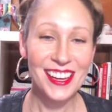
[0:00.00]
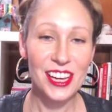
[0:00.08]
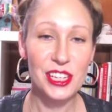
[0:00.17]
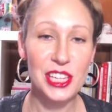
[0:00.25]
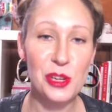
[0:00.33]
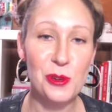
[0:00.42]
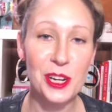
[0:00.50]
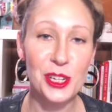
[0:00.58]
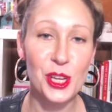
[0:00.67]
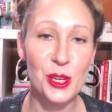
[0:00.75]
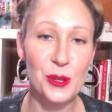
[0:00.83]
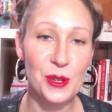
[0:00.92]
A QR
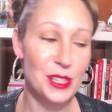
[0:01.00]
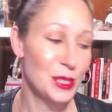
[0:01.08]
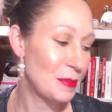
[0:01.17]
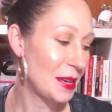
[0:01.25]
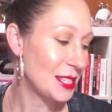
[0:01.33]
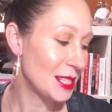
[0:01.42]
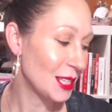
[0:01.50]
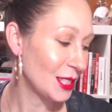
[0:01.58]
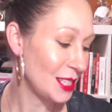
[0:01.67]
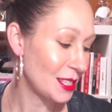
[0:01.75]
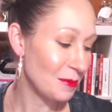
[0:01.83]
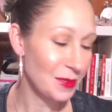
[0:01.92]
code is
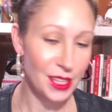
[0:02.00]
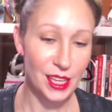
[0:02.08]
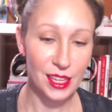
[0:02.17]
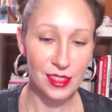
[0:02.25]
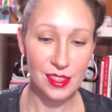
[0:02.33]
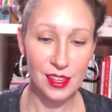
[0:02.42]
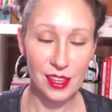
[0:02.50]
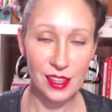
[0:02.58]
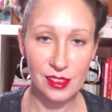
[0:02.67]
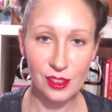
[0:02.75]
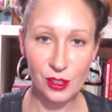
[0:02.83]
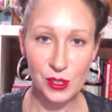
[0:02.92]
basically something
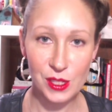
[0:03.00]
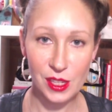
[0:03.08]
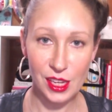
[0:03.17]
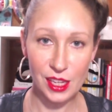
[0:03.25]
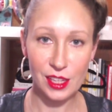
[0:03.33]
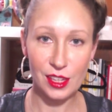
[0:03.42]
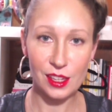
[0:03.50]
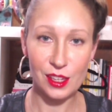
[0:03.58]
that looks like